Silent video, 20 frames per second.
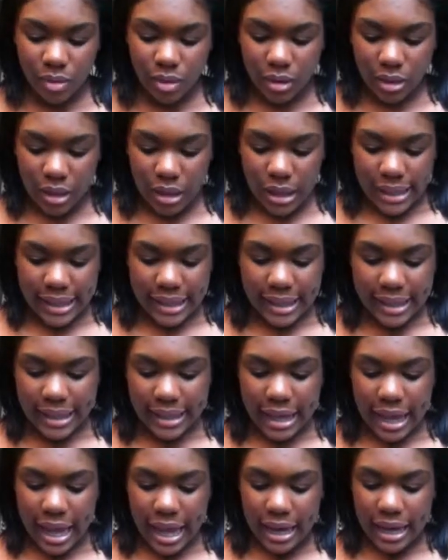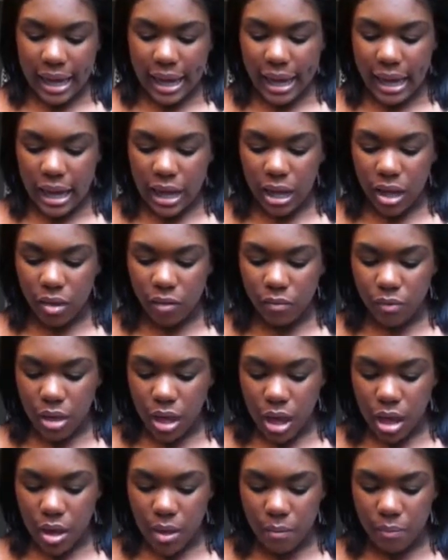And I
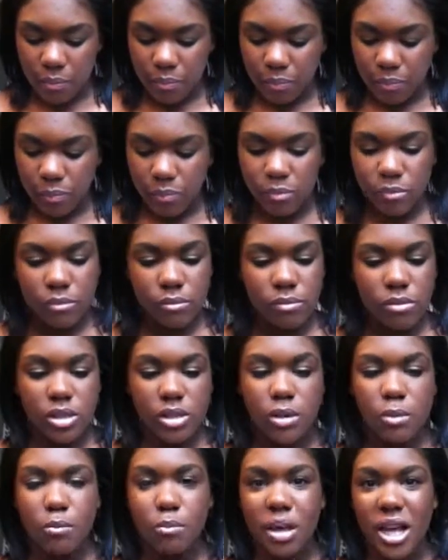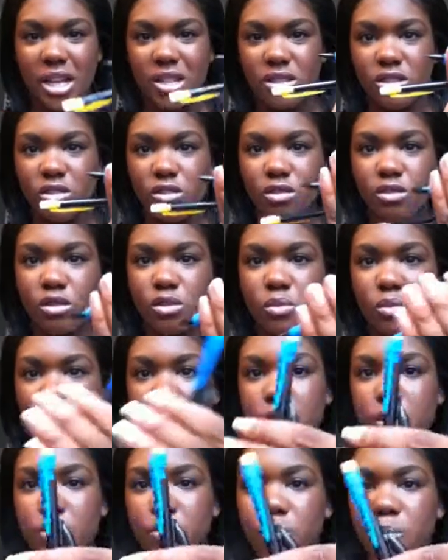have some pencils, which are
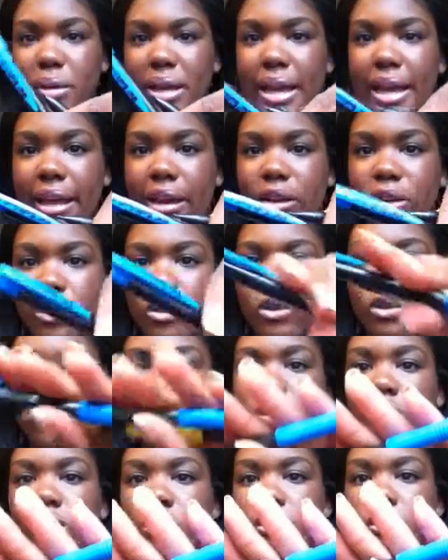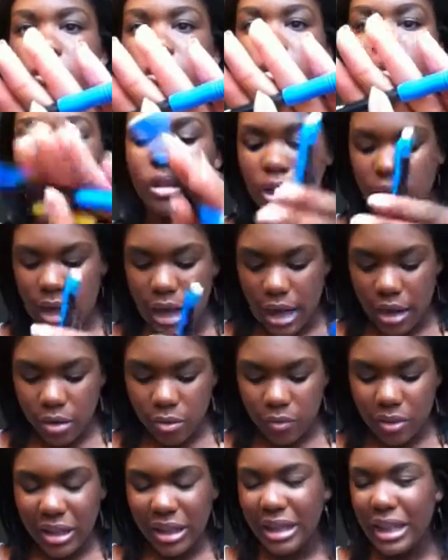mechanical. I don't really
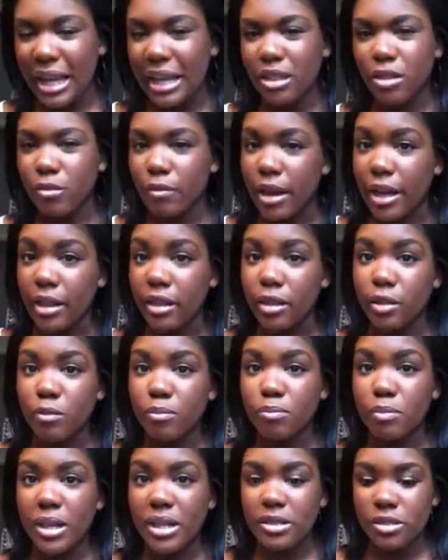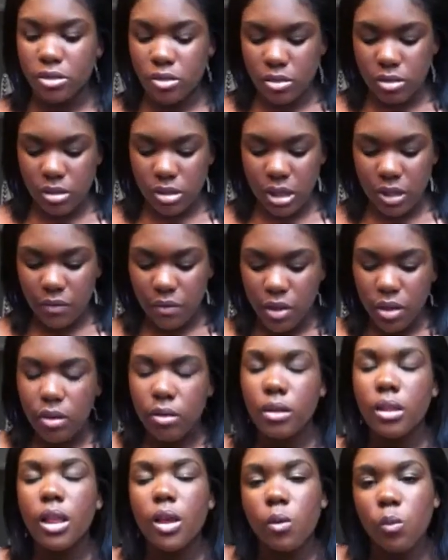like the regular pencils, even though they
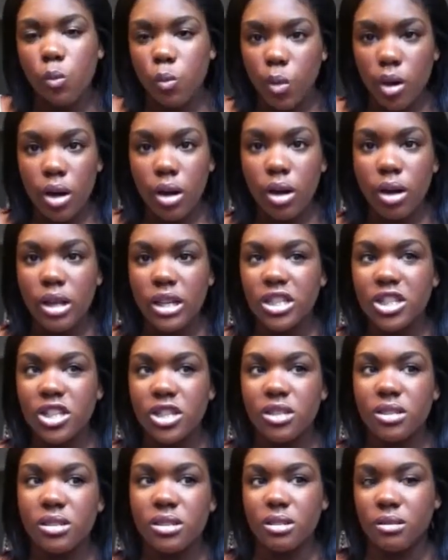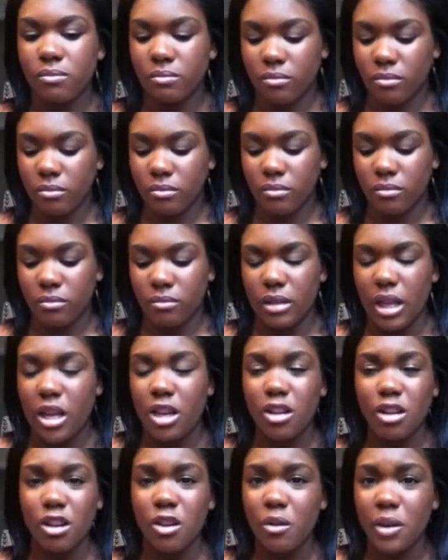work. It's just, I don't know,
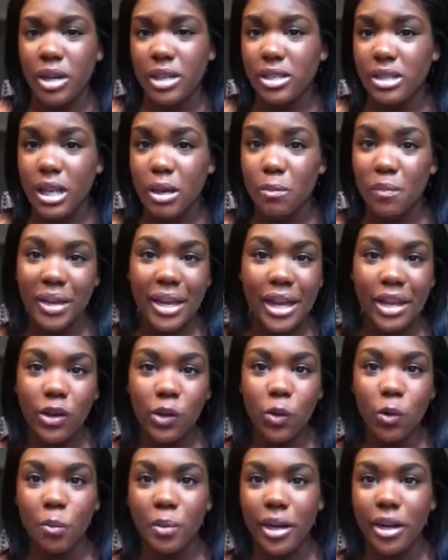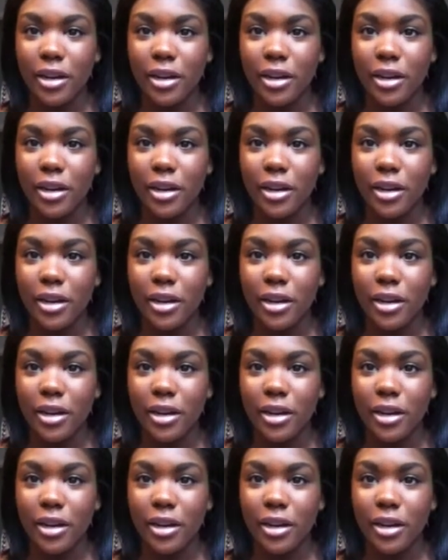I just like mechanical better.